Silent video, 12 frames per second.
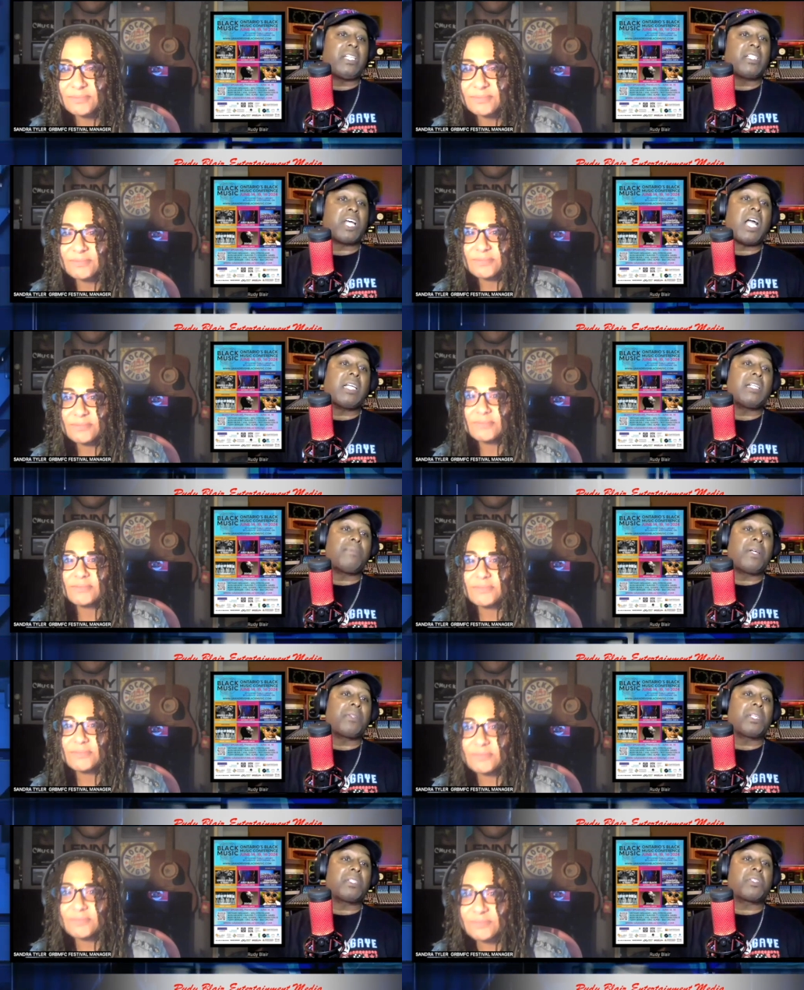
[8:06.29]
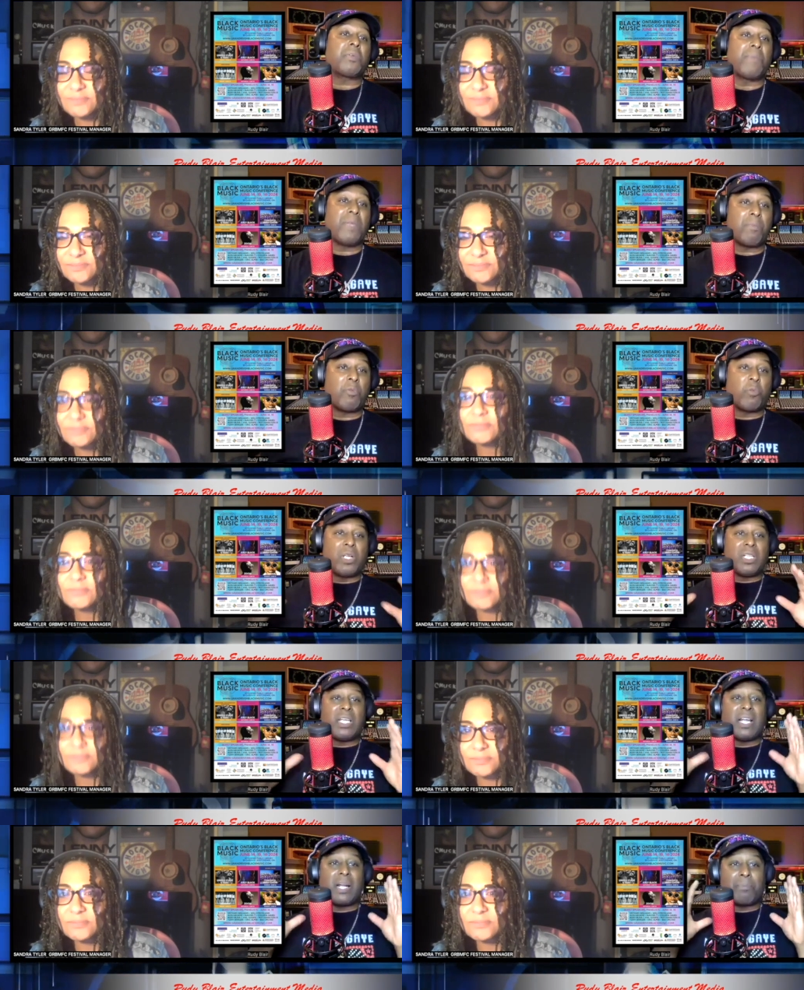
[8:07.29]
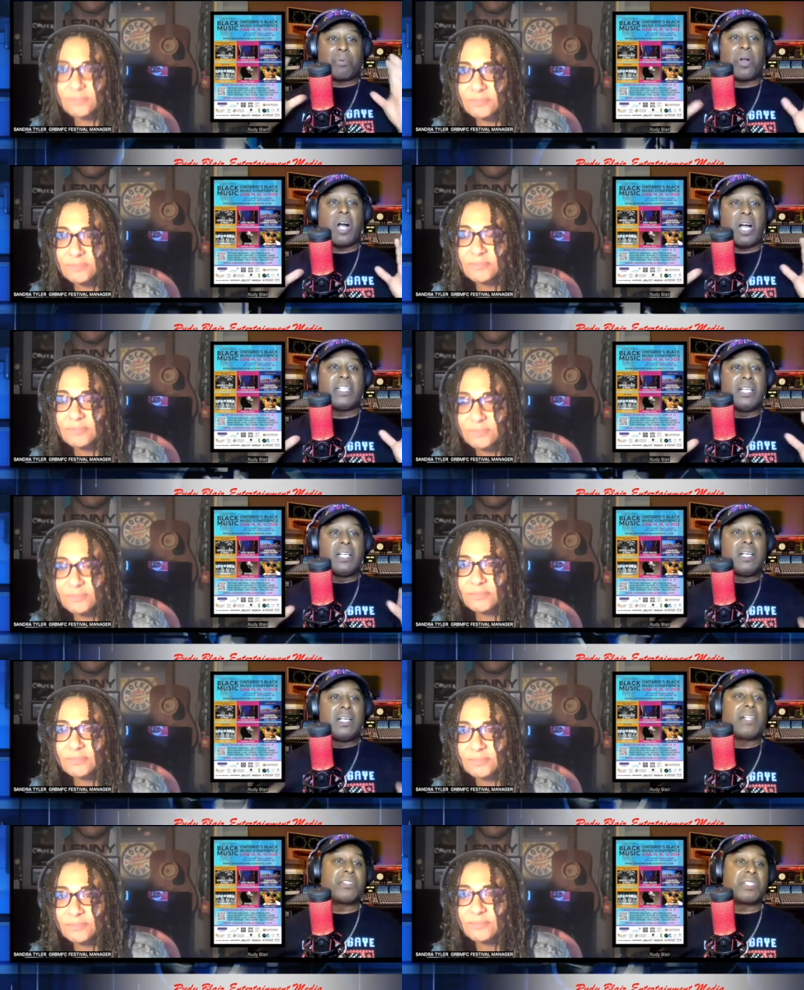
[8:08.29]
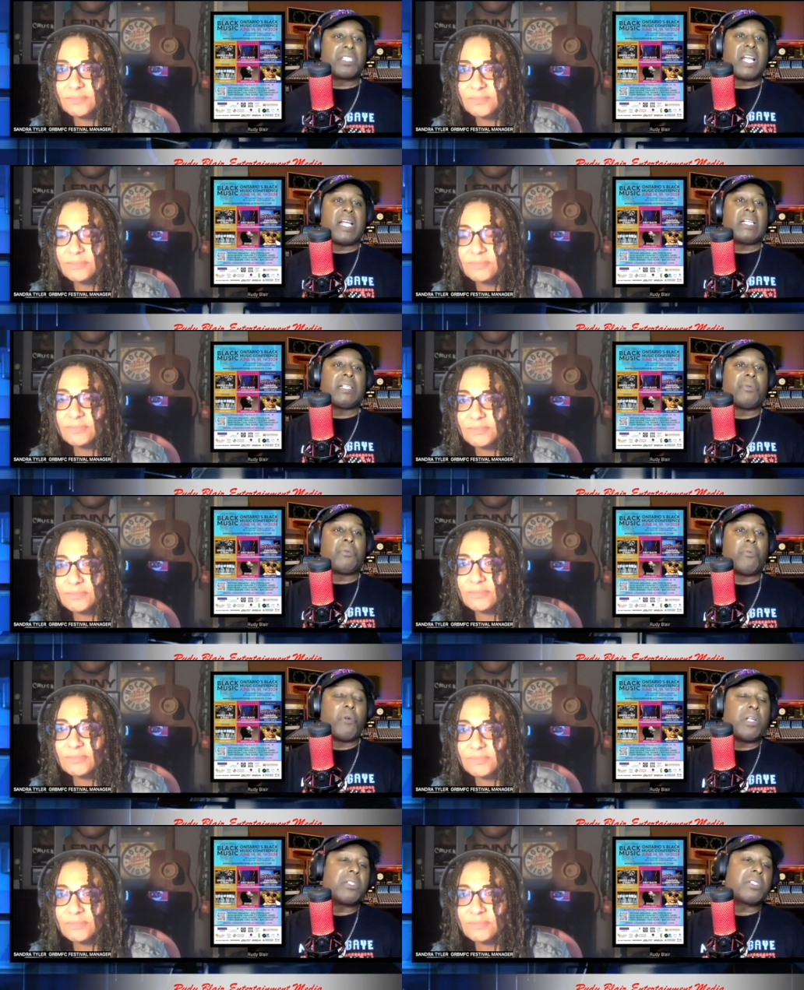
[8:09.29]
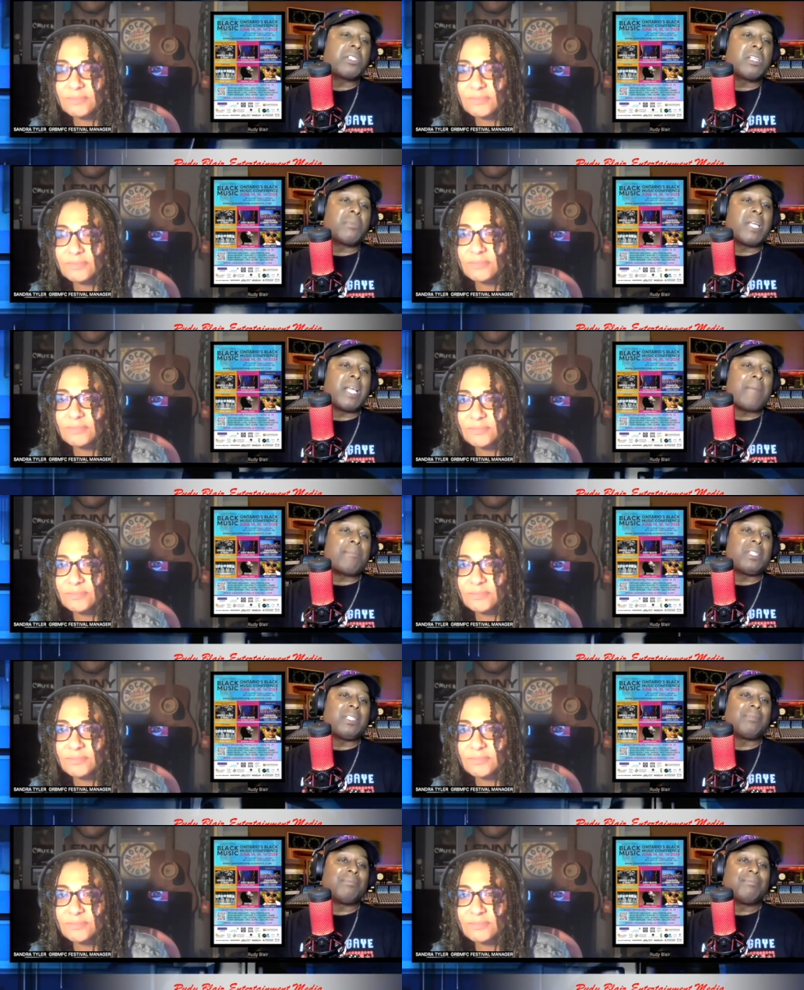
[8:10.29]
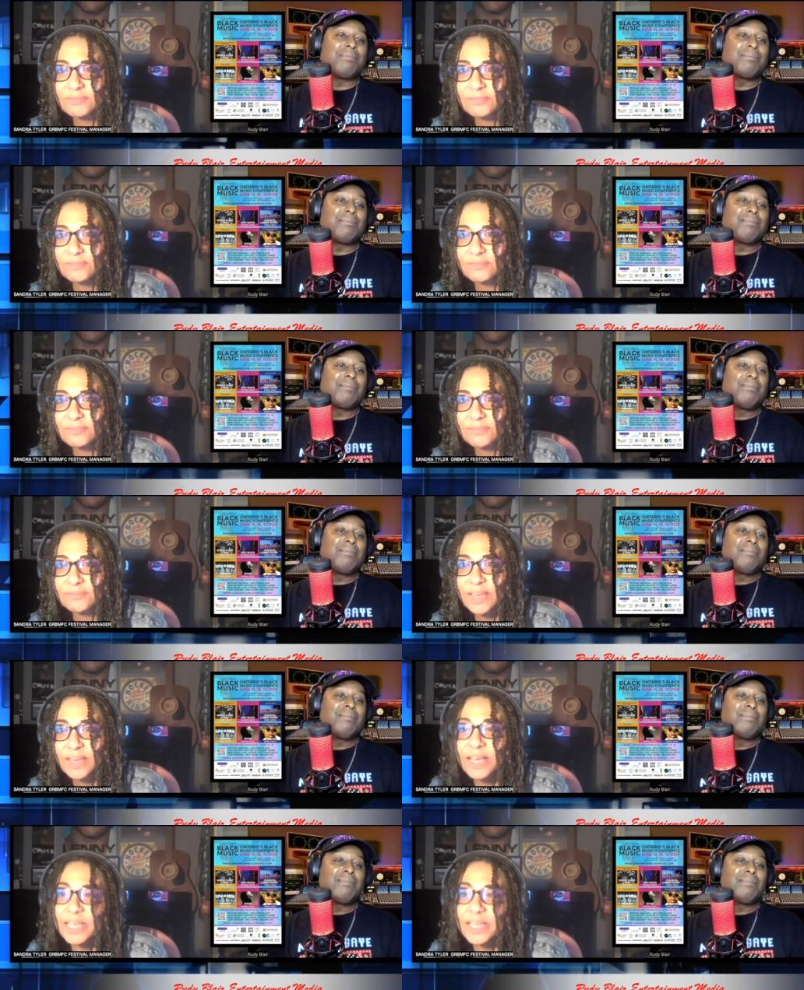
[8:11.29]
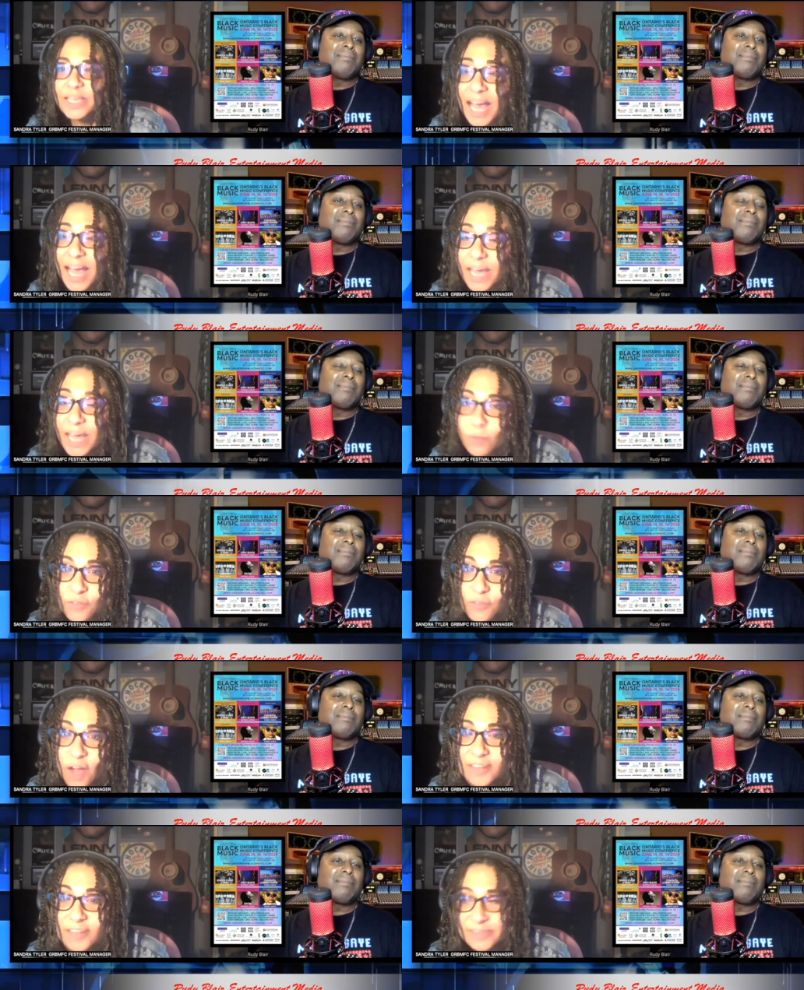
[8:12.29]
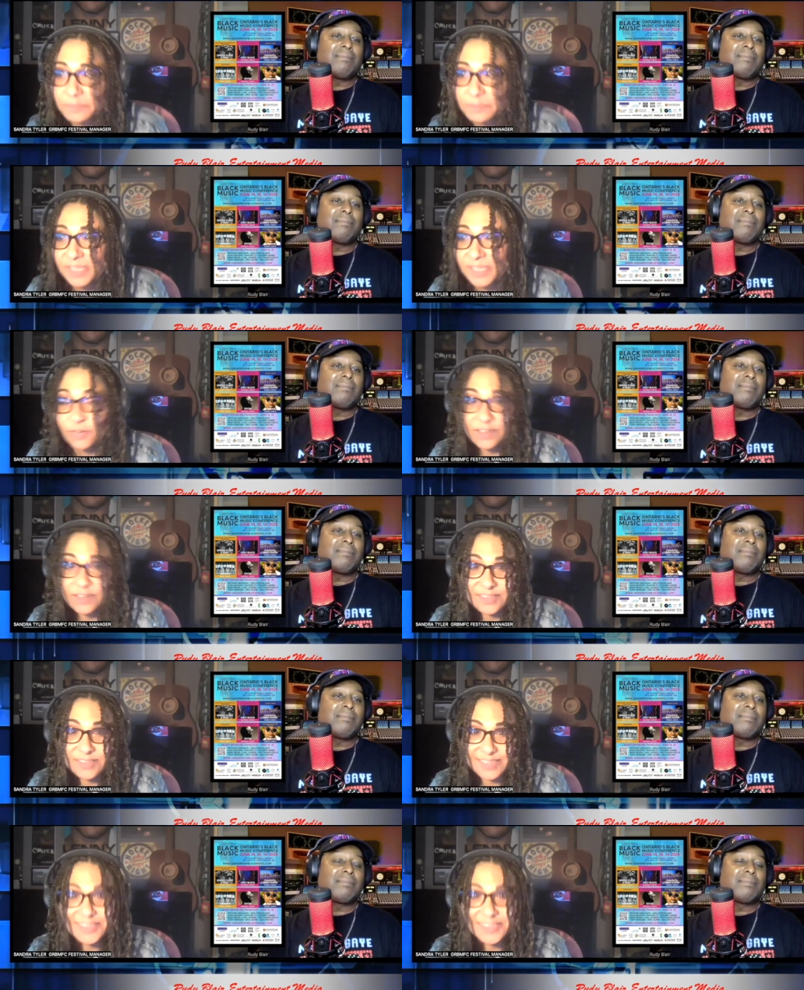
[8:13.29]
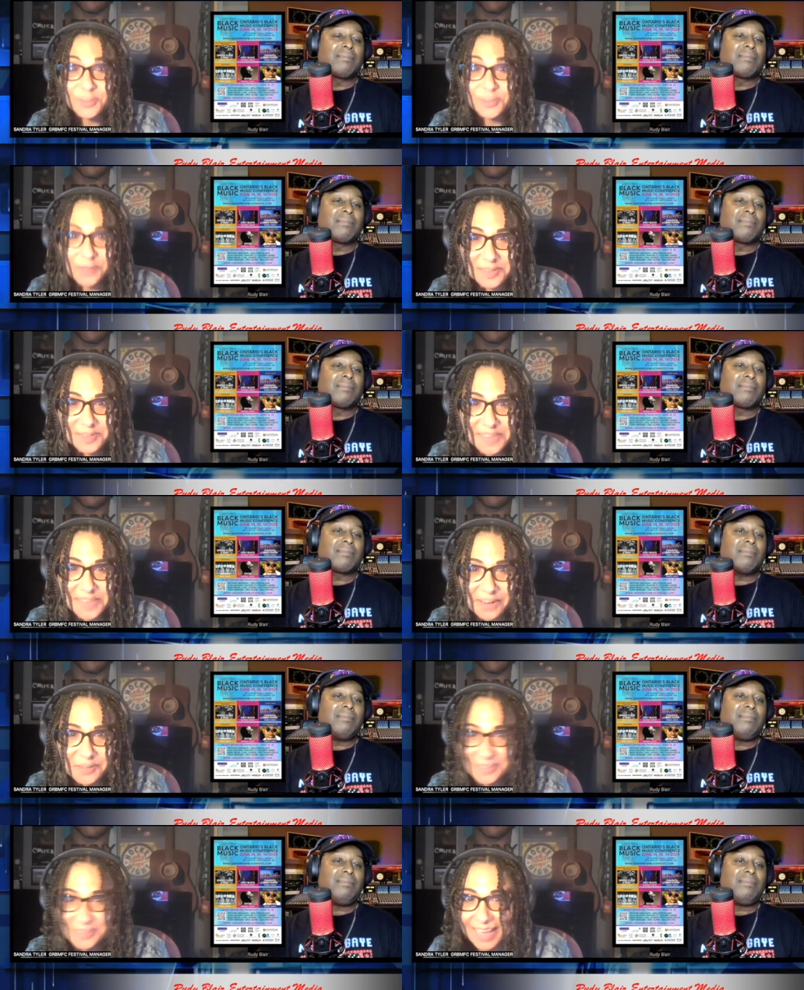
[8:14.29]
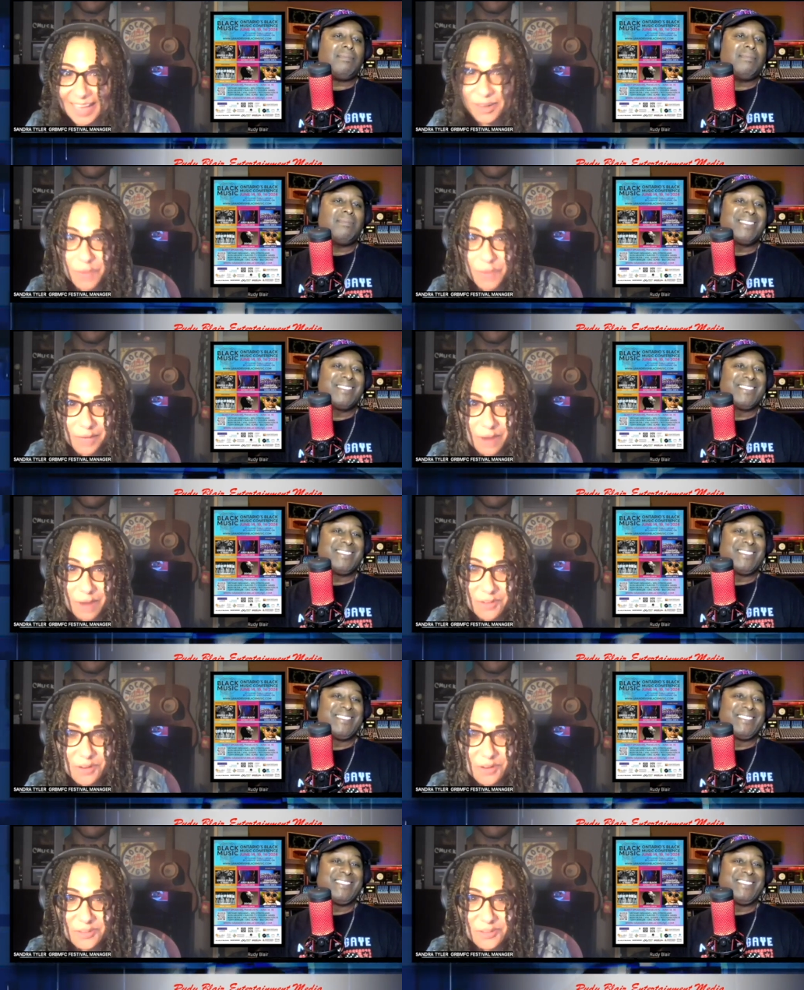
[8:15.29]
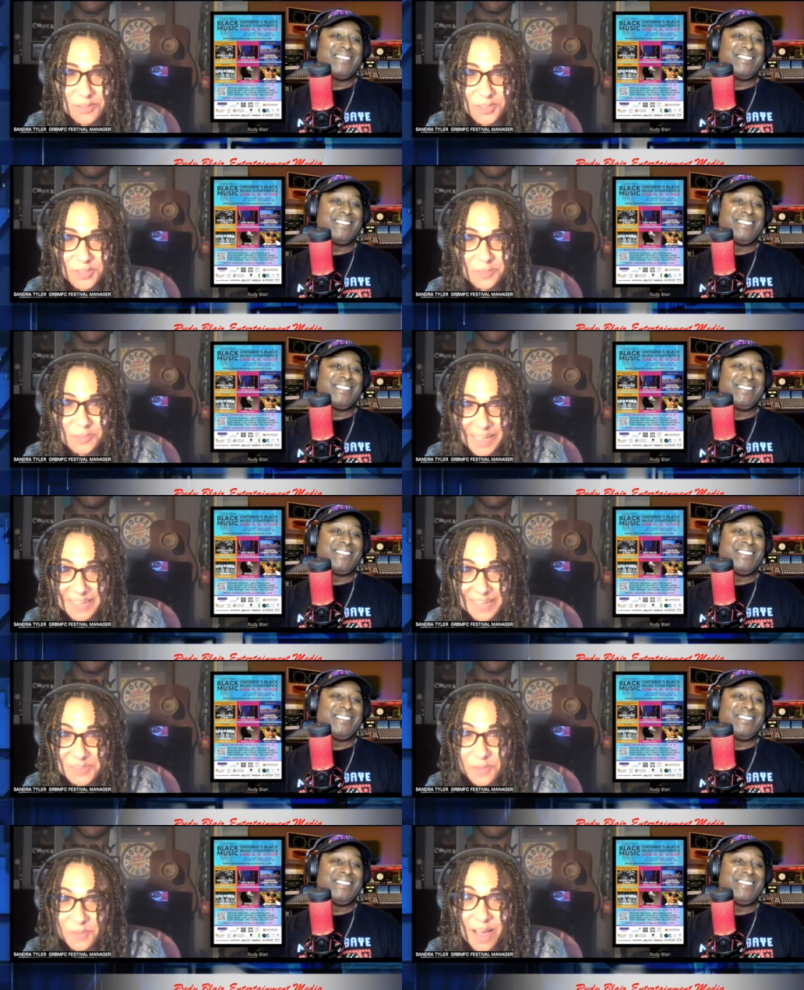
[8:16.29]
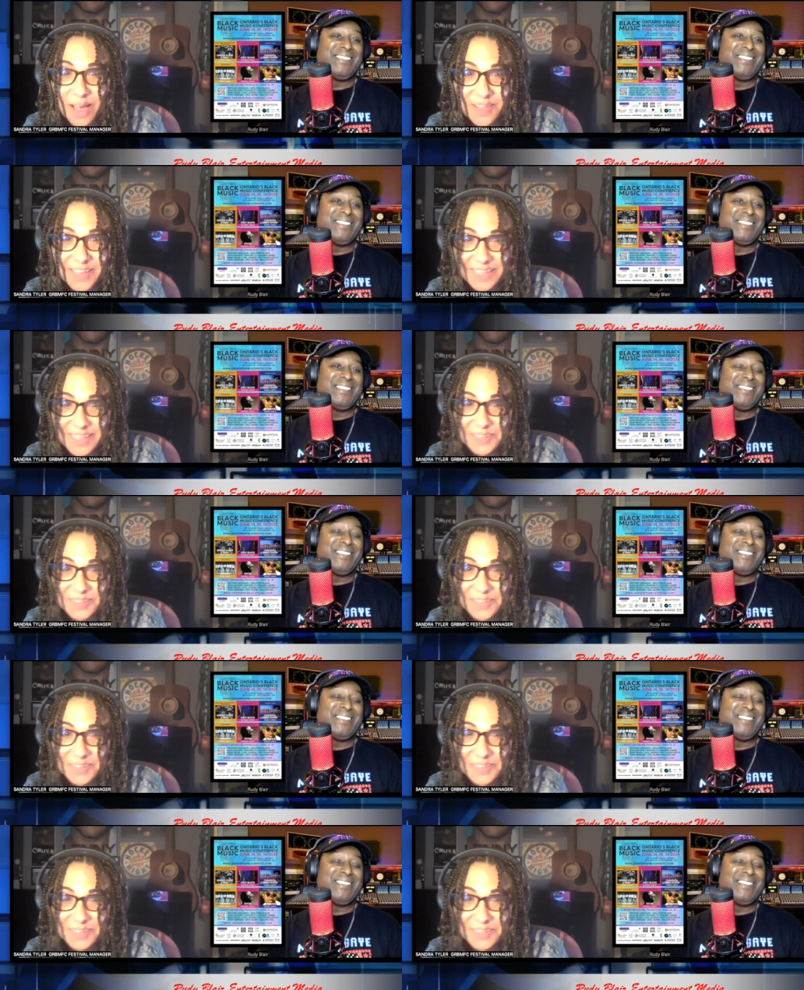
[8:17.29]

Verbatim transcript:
Speaker 1: talking about this, so people really get a broad understanding of what is going to be happening.
Speaker 2: Yeah, and we've got some serious sizzle reels that are that are going around on our social media as well that you know